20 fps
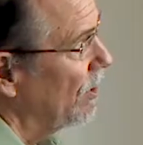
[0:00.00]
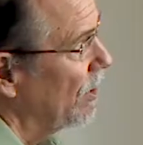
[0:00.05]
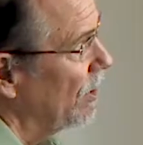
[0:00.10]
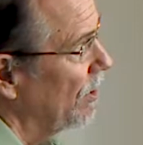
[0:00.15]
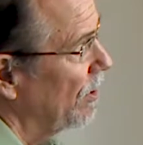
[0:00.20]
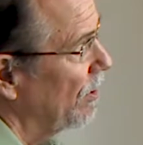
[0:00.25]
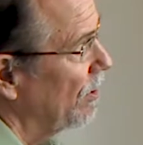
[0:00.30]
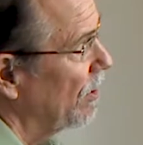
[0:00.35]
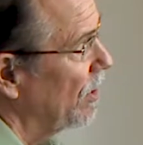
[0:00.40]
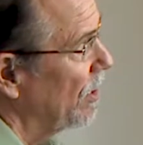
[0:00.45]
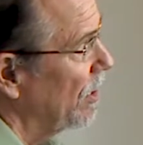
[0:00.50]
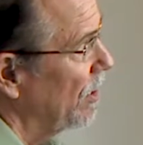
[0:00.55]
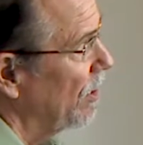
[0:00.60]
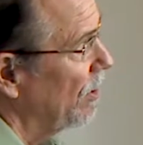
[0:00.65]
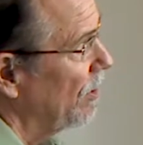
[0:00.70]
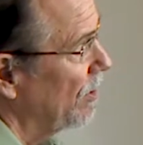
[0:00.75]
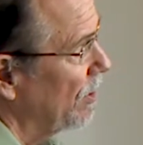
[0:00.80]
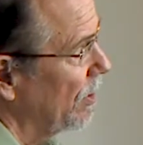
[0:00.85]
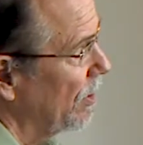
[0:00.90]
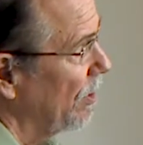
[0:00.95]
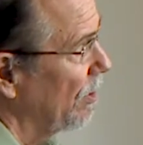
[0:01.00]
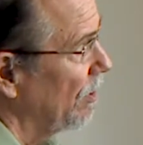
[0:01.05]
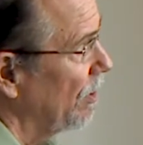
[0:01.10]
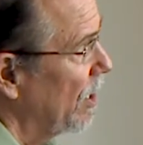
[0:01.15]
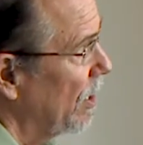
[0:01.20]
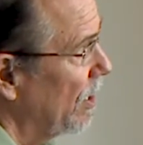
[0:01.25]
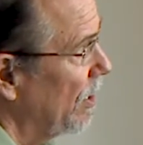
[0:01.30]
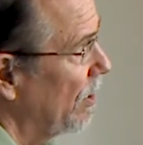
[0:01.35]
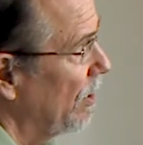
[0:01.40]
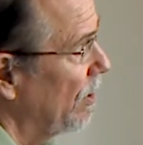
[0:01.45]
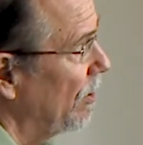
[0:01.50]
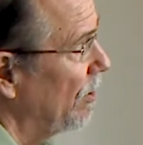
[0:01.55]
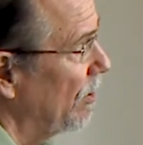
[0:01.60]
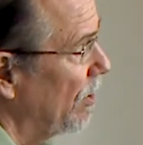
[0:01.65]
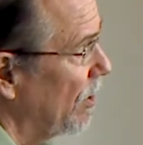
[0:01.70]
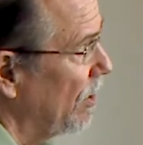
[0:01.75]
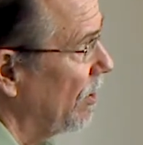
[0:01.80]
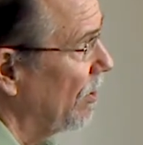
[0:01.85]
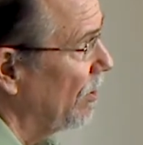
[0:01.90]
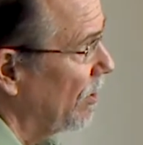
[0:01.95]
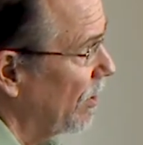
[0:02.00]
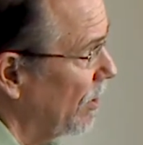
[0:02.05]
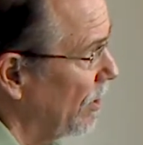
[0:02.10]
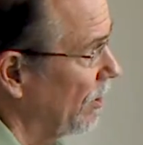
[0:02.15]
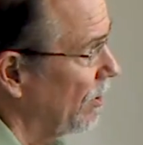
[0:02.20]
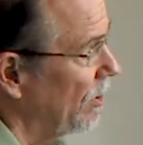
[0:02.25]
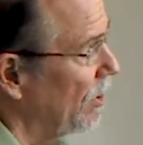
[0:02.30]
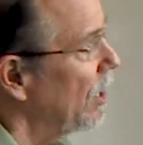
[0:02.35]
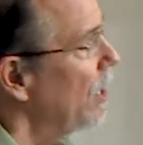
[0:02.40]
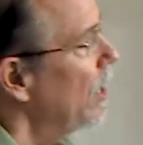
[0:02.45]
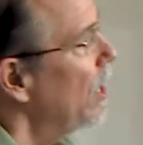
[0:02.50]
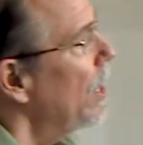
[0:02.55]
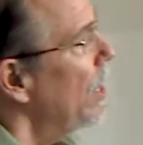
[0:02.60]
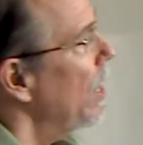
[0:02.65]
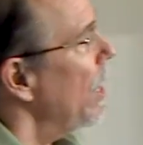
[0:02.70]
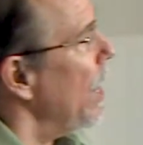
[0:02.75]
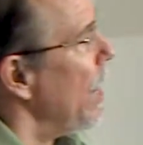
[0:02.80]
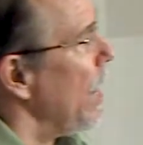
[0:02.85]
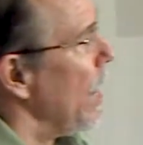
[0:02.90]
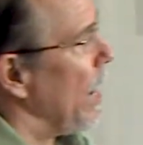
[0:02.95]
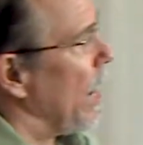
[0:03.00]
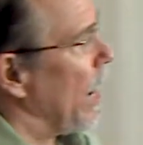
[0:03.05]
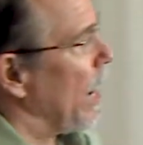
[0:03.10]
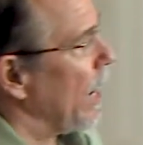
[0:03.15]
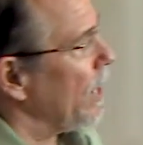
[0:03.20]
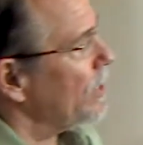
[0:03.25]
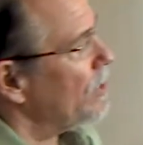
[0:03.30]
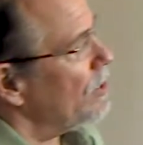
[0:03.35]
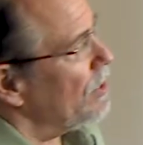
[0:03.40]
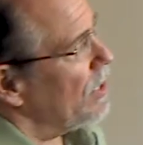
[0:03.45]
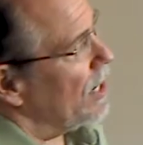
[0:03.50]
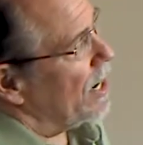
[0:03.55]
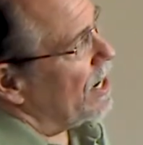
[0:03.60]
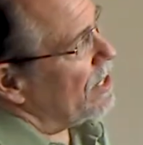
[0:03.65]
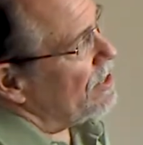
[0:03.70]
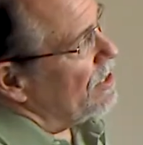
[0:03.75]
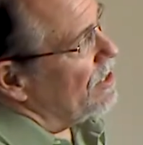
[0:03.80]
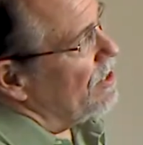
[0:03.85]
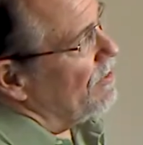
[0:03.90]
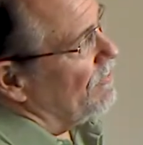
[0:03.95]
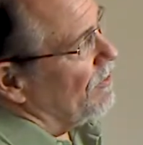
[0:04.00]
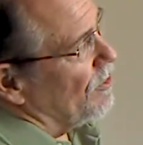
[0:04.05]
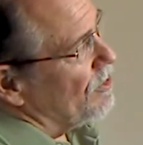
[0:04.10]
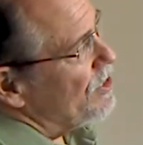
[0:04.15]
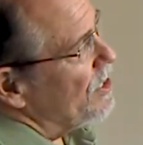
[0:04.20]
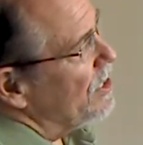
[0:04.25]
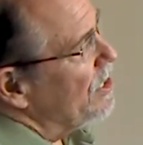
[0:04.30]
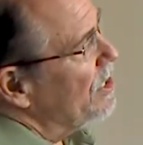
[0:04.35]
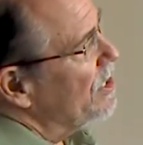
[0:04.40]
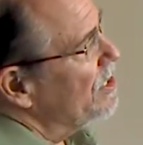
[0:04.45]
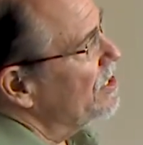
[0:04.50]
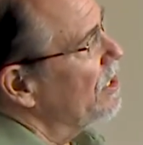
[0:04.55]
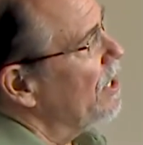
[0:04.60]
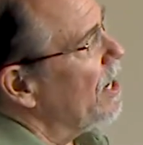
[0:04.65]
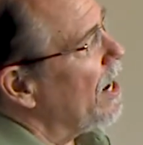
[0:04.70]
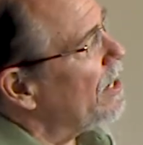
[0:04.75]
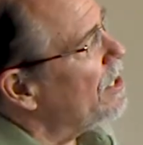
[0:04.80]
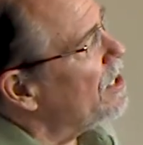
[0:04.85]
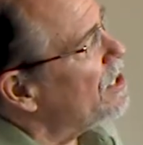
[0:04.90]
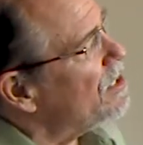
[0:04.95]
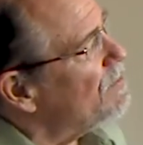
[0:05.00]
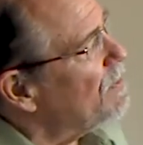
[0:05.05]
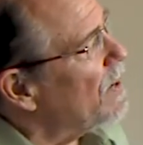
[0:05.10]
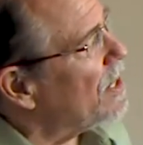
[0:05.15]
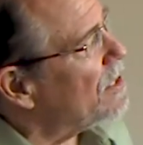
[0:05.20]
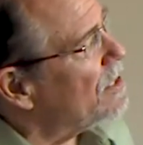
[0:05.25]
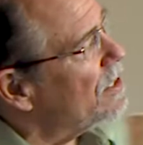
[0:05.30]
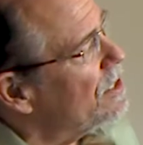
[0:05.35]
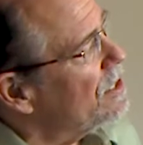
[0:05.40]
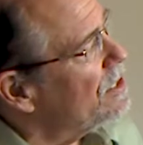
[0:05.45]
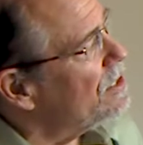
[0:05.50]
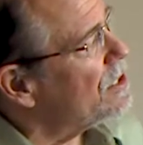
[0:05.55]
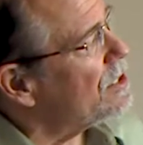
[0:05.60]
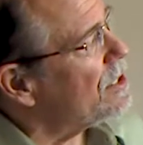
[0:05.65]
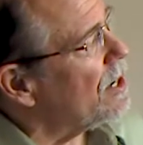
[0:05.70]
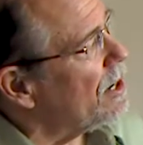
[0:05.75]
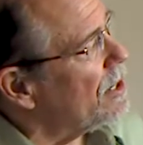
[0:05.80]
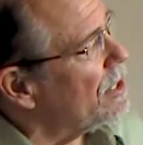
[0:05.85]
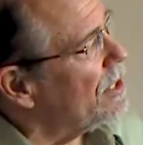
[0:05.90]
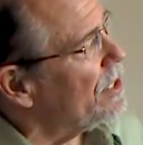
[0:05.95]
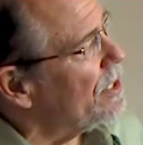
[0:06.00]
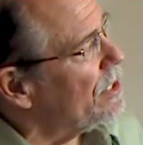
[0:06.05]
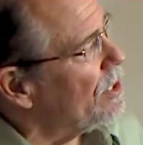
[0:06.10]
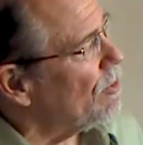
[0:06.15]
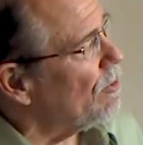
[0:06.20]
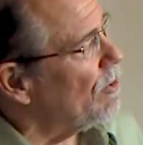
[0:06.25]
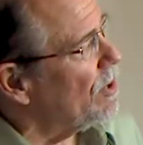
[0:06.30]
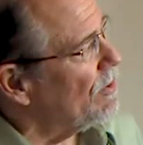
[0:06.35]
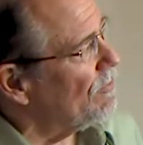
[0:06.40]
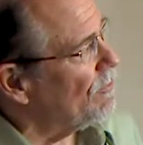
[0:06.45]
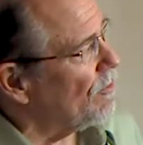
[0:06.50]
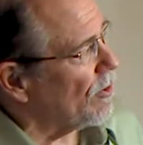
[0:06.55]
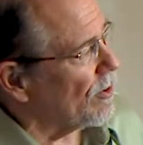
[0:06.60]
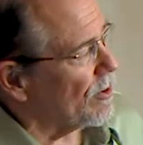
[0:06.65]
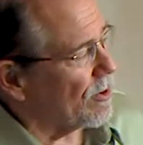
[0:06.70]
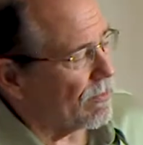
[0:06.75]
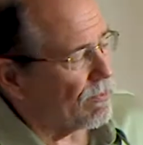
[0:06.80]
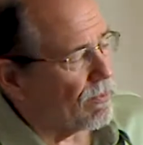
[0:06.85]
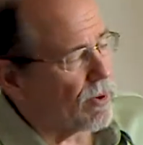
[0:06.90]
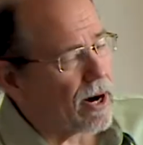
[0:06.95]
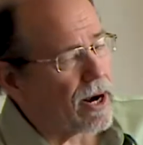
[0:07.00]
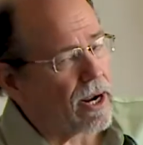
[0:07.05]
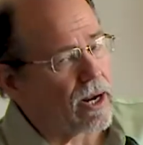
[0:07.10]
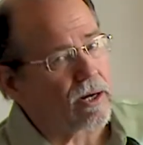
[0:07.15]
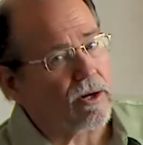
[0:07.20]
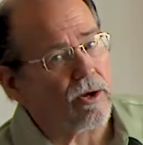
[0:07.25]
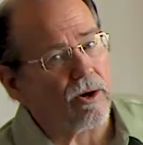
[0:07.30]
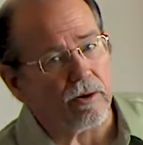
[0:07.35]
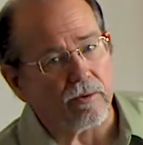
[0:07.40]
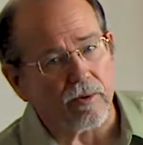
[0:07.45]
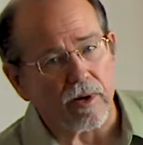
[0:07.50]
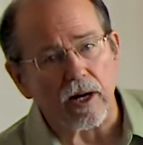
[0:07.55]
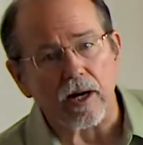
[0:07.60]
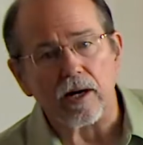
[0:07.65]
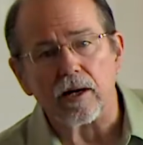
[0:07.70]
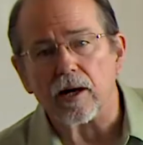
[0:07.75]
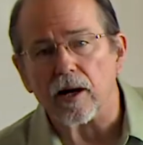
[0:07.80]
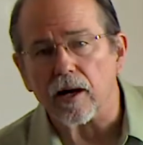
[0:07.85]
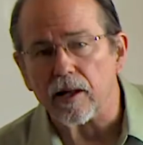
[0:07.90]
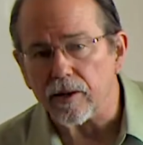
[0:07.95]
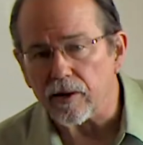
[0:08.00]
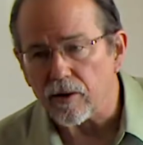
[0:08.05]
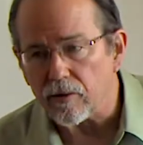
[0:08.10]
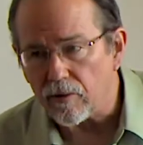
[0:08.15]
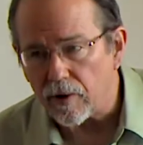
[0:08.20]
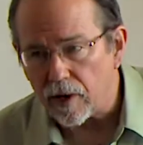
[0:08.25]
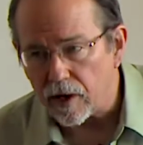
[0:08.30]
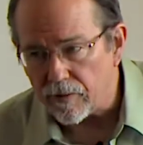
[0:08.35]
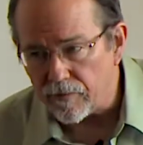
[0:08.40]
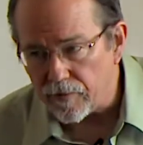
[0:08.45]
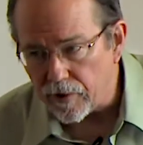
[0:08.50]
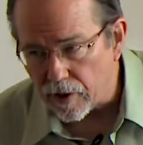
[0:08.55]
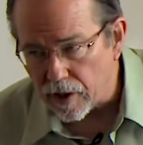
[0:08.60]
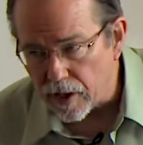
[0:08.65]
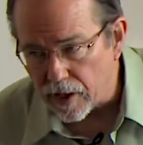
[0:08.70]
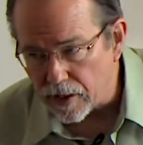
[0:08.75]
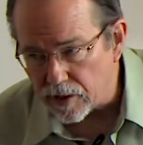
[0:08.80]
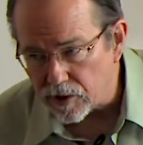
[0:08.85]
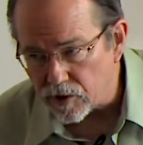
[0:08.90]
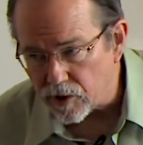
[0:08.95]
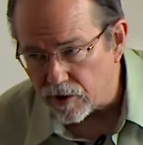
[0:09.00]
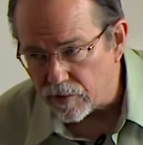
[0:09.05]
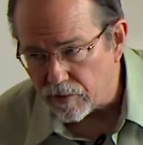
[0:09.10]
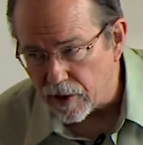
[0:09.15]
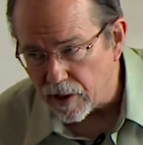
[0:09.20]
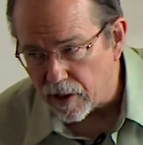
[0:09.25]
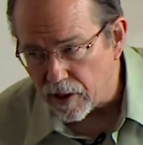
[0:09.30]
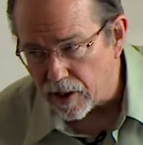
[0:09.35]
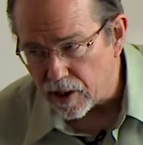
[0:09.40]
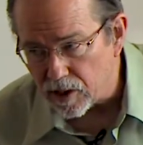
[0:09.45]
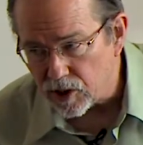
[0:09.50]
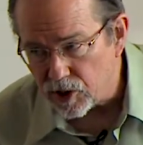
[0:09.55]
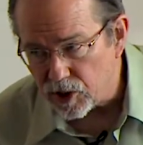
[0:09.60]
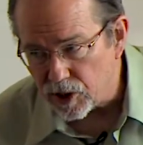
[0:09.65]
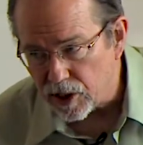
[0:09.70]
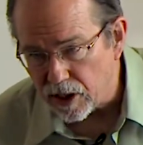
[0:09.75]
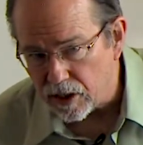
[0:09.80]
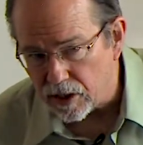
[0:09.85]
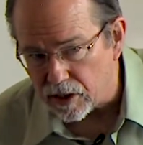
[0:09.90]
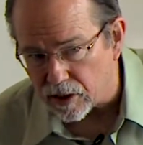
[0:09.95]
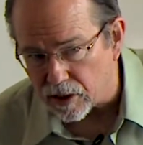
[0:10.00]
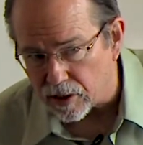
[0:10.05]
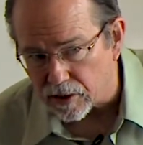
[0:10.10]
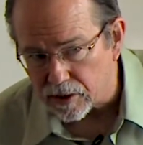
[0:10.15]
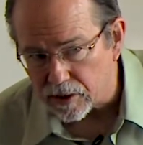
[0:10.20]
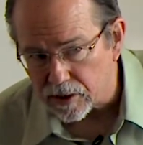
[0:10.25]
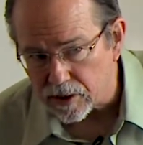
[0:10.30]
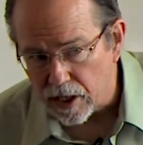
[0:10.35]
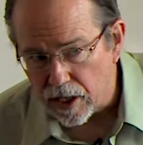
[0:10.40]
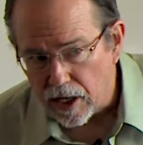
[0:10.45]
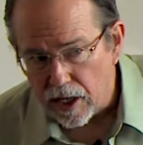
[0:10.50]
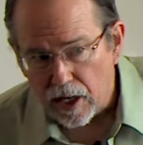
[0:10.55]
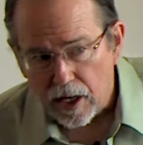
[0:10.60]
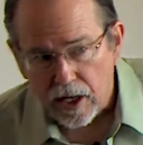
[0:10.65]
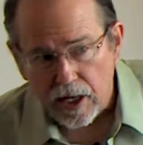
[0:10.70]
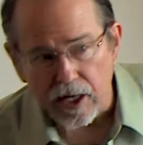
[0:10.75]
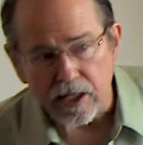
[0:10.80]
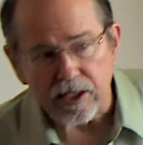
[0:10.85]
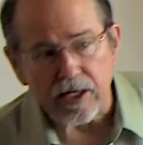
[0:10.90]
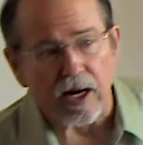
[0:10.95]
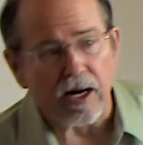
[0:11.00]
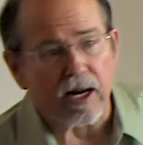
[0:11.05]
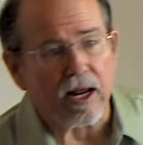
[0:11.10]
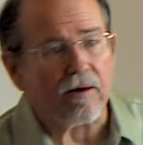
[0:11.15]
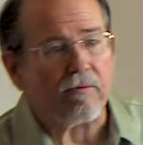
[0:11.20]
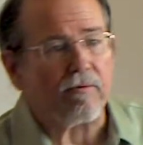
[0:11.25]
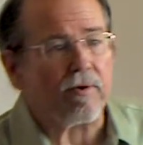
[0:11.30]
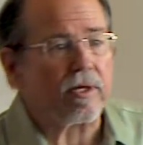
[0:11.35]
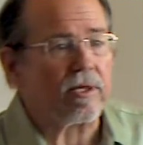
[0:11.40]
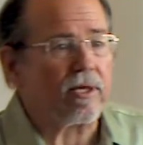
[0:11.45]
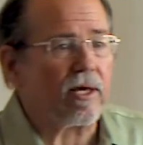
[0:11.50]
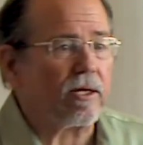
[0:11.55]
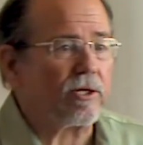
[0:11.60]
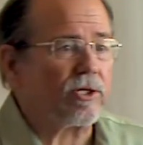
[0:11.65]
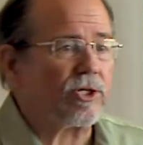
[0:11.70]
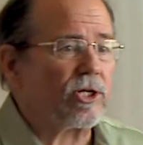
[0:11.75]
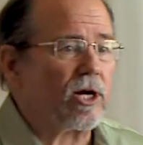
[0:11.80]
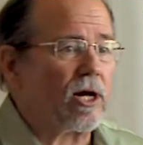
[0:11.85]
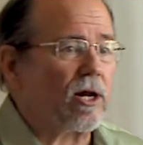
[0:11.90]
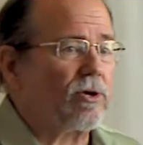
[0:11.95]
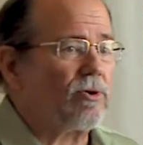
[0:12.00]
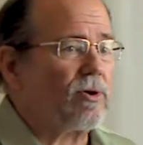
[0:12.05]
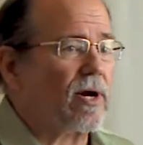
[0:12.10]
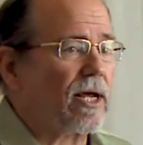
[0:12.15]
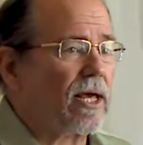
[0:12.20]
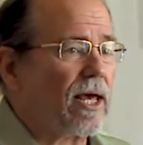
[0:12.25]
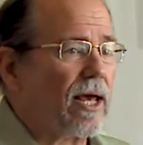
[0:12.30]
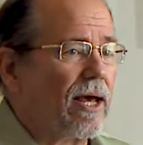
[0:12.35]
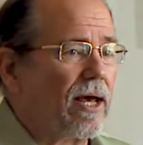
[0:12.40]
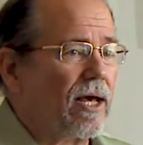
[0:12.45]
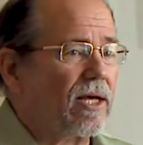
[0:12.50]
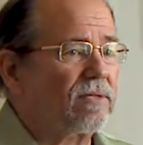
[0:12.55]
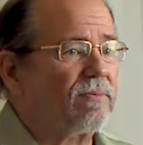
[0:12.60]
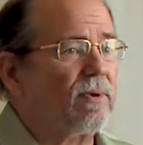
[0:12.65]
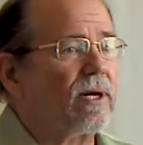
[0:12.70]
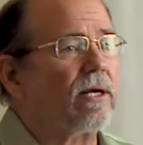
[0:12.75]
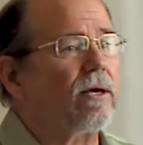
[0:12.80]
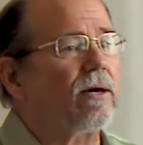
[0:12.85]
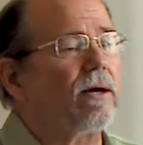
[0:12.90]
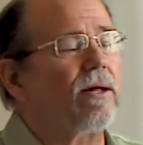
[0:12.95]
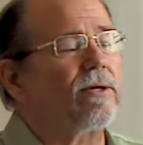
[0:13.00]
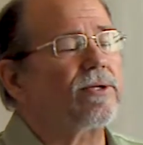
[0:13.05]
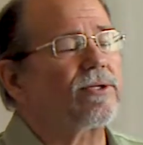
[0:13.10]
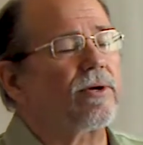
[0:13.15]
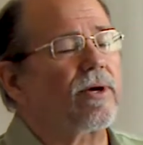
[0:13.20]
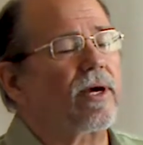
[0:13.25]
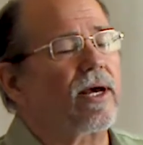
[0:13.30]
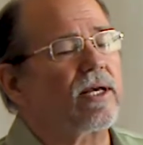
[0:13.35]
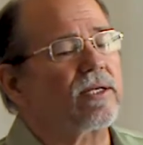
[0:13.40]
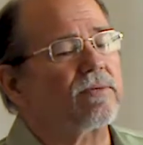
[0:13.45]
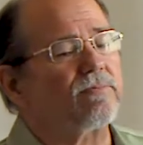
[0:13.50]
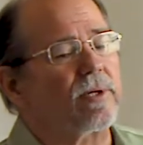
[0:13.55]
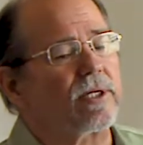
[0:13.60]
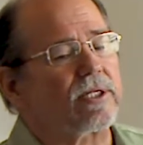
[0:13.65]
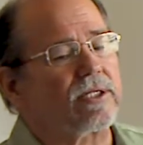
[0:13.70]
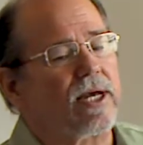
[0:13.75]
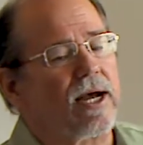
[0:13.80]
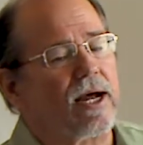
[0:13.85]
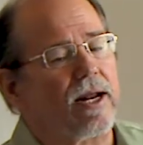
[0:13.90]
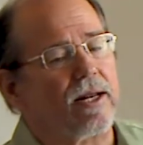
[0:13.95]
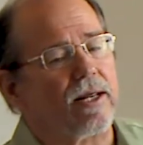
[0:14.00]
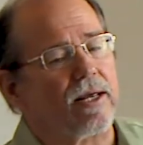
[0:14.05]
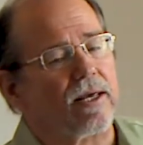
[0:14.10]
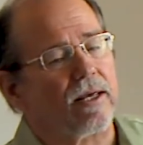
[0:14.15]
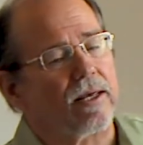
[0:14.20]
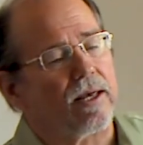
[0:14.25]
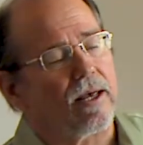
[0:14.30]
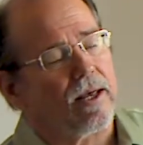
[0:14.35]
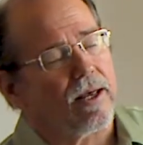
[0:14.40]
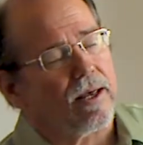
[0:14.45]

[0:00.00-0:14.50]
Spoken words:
here, here, here, here, here, here. Underlying the diversity is an unexpected and startling degree of order. Brian Goodwin, another one of your countrymen, a genius. He's got everything Sheldrake has, but he also has Platonic